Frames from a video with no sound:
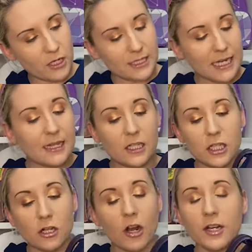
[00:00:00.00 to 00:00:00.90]
see the
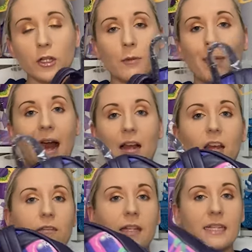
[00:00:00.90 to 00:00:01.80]
design on the
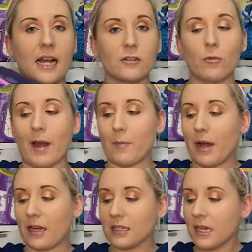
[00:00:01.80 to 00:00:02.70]
back of these castle
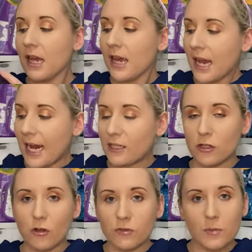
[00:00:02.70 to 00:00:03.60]
backpacks it's
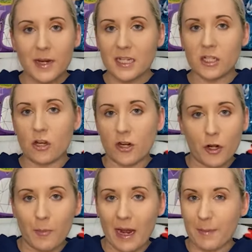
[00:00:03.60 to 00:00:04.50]
enough to be a design
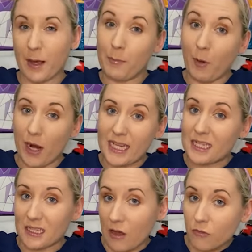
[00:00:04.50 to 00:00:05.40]
on a backpack by
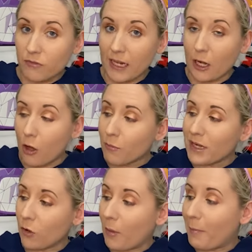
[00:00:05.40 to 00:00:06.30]
itself let alone
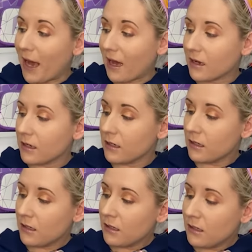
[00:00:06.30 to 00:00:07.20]
being on the back
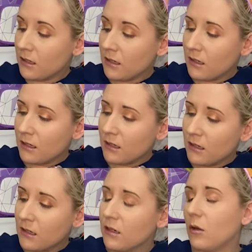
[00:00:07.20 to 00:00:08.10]

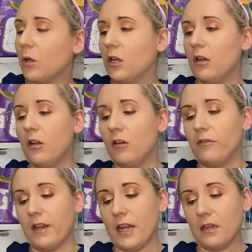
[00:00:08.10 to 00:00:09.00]
oh, i
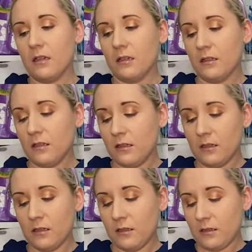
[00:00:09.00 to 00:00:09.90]
love it
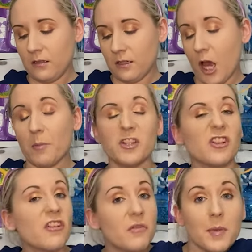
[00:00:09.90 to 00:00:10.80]
i'm a
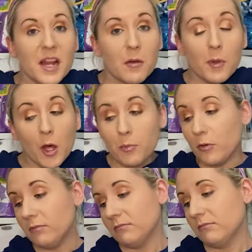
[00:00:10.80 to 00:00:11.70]
sucker for pink and purple